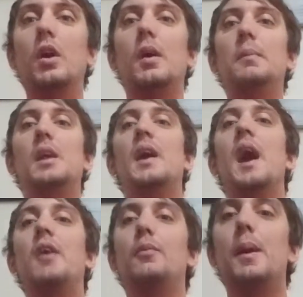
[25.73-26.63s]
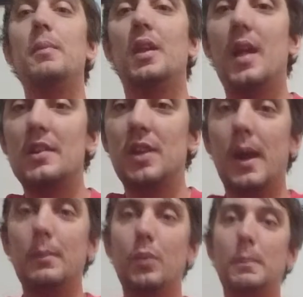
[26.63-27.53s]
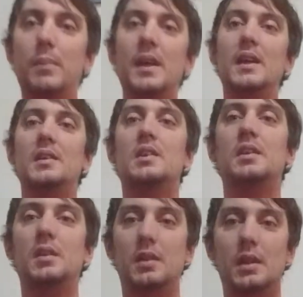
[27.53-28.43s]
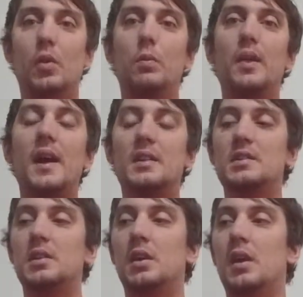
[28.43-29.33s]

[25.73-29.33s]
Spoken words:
I mean, I can't remember the last time we beat the All Blacks.